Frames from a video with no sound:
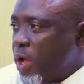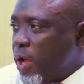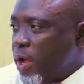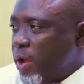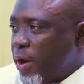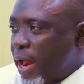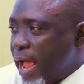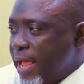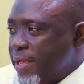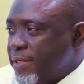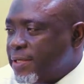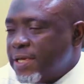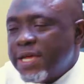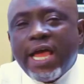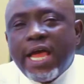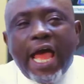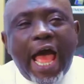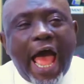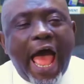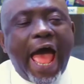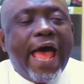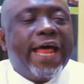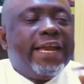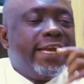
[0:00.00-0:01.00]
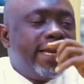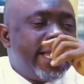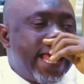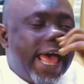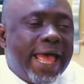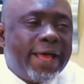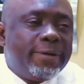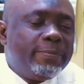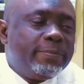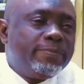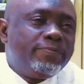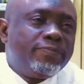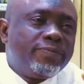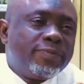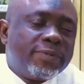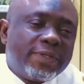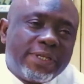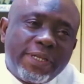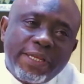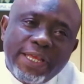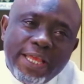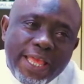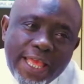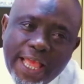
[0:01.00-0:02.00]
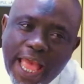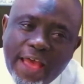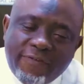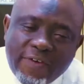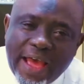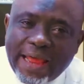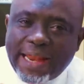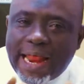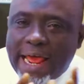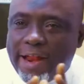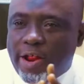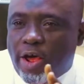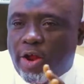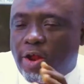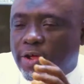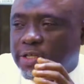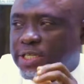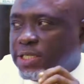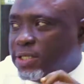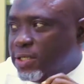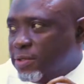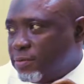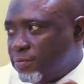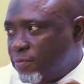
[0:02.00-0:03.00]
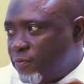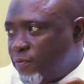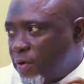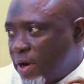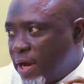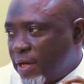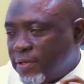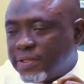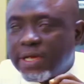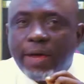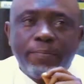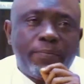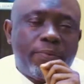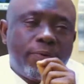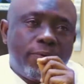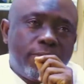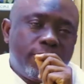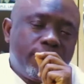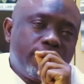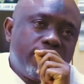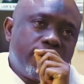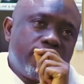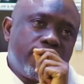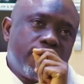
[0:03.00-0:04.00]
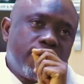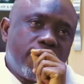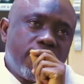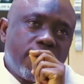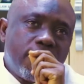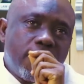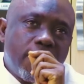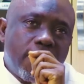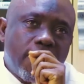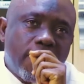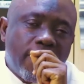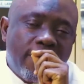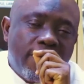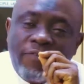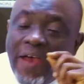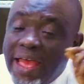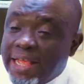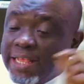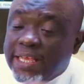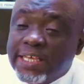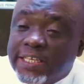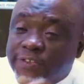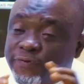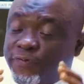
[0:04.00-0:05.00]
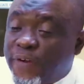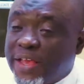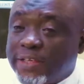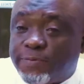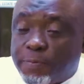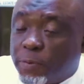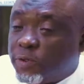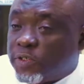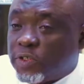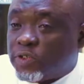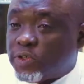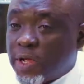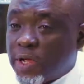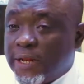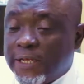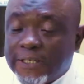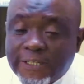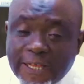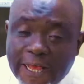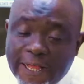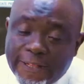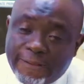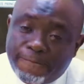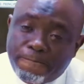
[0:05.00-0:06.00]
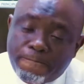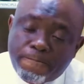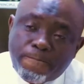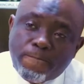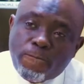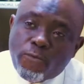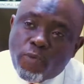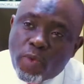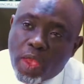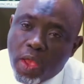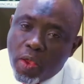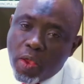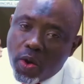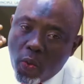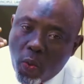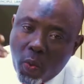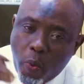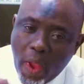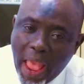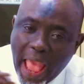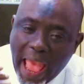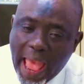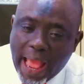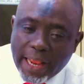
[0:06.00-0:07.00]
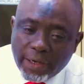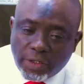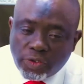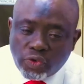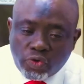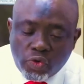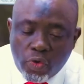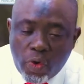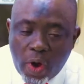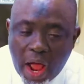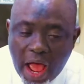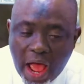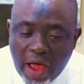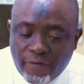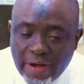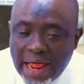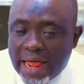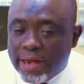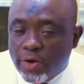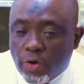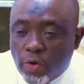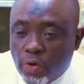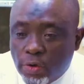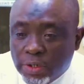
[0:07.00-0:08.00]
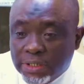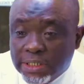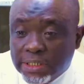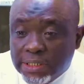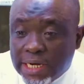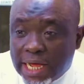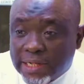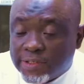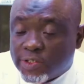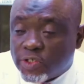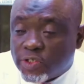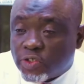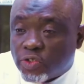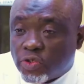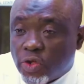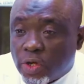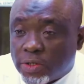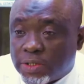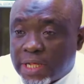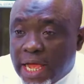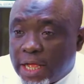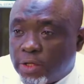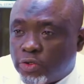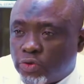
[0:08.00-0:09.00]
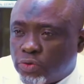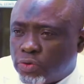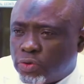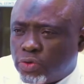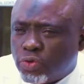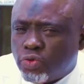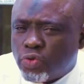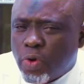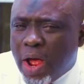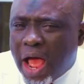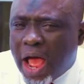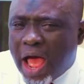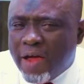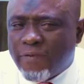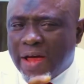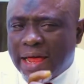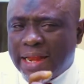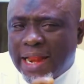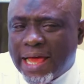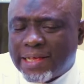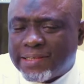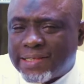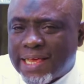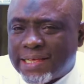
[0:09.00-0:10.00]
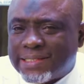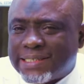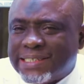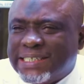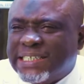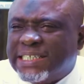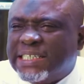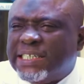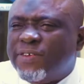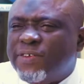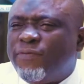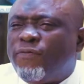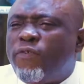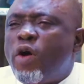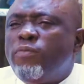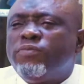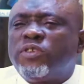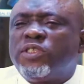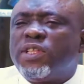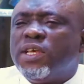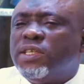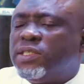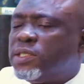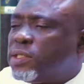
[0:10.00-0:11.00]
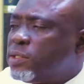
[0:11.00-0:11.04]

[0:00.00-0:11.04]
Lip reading: Right? And he gave an analogy, for example. In fact, his first position is that where you have land holding that is not titled, you have an asset in deformed state.